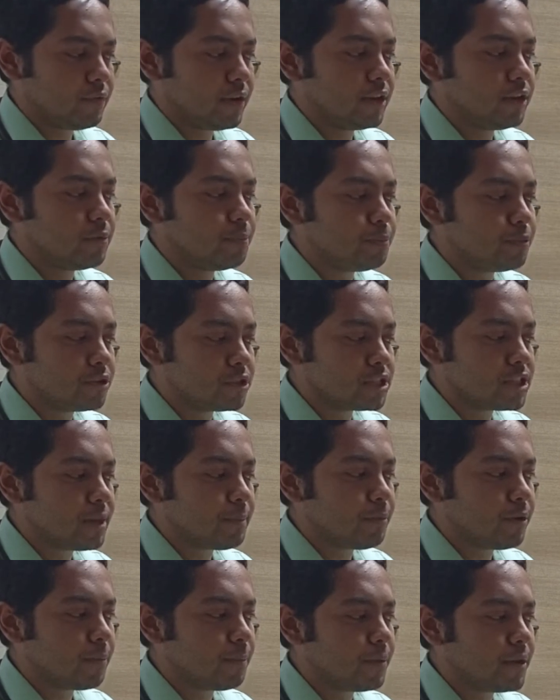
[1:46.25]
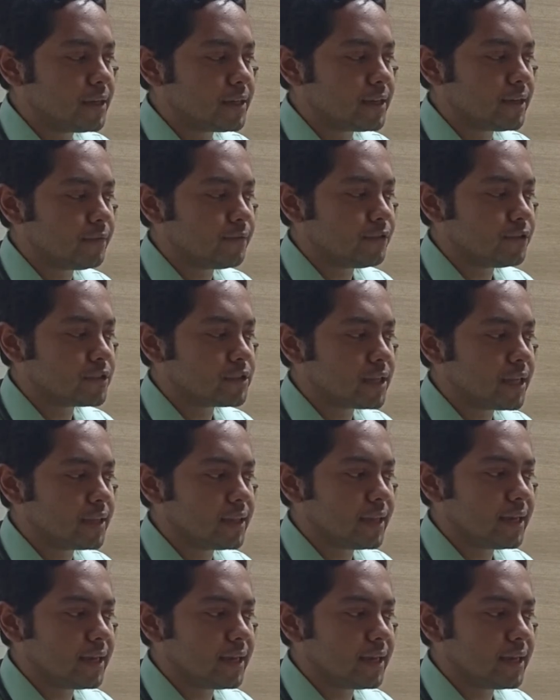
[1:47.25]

When you push the popliteal fossa,